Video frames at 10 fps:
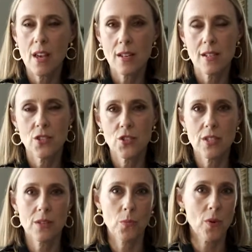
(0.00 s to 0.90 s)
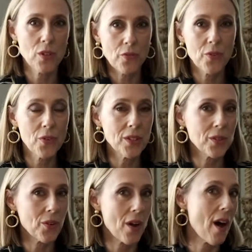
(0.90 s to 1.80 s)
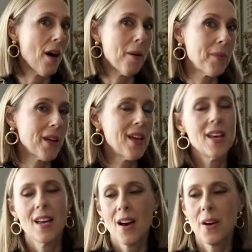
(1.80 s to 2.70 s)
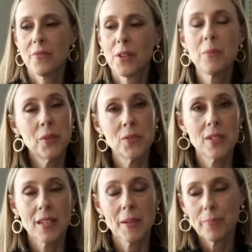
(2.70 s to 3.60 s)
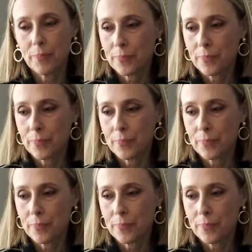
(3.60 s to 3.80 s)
and it's just a wonderful little hub of community.